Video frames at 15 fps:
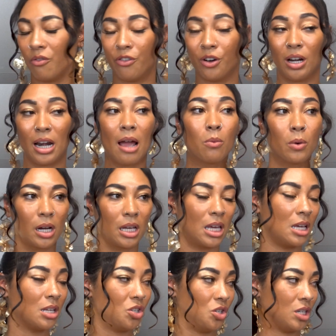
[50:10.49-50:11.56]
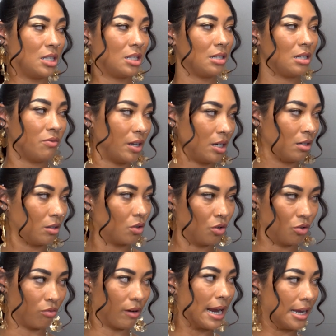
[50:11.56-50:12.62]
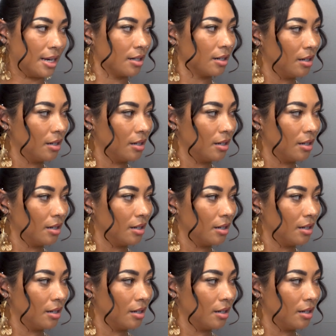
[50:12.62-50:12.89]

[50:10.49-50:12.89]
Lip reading: for networking is just even great.